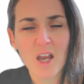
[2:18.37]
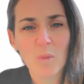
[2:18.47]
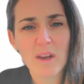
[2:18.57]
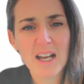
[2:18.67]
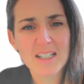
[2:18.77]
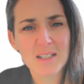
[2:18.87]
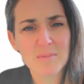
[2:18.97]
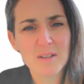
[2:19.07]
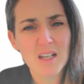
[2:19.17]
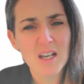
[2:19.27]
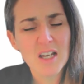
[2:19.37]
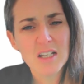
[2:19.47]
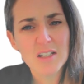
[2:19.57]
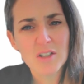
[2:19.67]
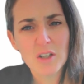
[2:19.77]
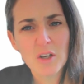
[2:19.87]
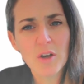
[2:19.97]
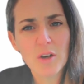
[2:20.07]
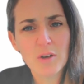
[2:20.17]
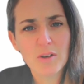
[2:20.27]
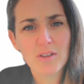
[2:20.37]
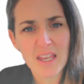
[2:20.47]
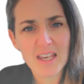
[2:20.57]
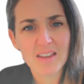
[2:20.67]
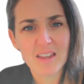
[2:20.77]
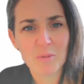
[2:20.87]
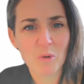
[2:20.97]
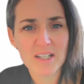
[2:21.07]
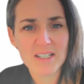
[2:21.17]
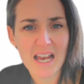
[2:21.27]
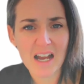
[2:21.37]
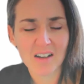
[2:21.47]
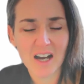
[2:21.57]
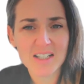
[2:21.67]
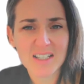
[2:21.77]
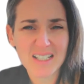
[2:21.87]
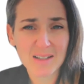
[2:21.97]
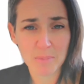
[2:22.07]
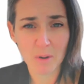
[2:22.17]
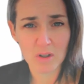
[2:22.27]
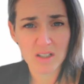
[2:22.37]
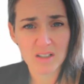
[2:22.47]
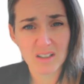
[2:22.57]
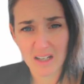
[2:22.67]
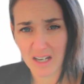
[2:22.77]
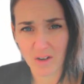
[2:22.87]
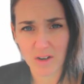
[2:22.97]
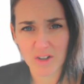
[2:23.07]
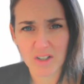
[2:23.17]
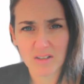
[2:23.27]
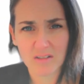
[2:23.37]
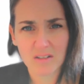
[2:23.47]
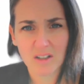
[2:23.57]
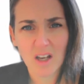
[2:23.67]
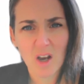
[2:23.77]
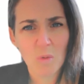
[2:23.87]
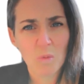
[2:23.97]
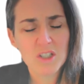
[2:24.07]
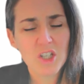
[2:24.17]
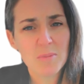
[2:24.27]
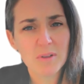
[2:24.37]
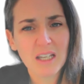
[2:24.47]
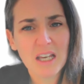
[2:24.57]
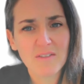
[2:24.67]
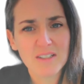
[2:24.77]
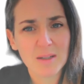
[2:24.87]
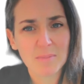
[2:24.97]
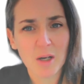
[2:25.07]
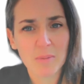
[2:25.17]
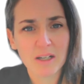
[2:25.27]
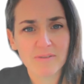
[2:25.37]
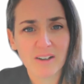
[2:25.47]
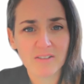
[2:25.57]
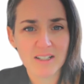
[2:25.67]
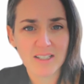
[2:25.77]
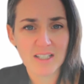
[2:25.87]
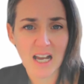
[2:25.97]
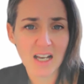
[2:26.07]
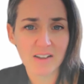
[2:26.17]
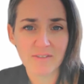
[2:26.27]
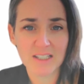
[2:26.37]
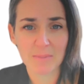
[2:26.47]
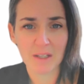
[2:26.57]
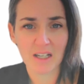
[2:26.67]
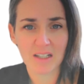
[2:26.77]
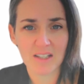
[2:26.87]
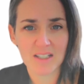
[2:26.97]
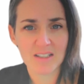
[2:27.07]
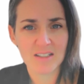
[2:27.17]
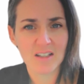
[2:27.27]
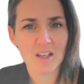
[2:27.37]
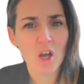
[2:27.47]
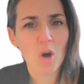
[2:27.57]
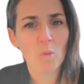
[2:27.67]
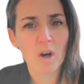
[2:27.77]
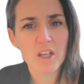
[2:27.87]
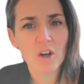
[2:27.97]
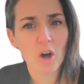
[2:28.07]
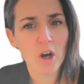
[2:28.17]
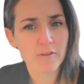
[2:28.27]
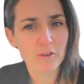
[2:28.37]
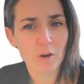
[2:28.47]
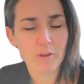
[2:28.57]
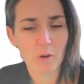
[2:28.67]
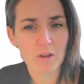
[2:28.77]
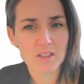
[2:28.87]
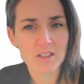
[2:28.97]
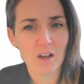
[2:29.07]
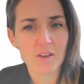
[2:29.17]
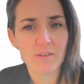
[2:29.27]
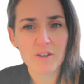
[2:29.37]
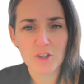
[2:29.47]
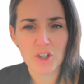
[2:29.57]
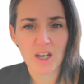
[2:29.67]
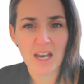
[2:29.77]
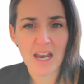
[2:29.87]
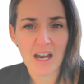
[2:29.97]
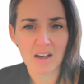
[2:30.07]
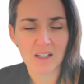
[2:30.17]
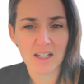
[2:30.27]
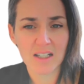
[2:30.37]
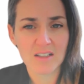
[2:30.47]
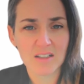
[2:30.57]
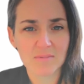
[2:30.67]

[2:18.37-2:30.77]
We ask them, do you think that what is outlined is important and urgent? What do you believe is an appropriate fundraising target for something like this? What are your overall thoughts on the future outlined?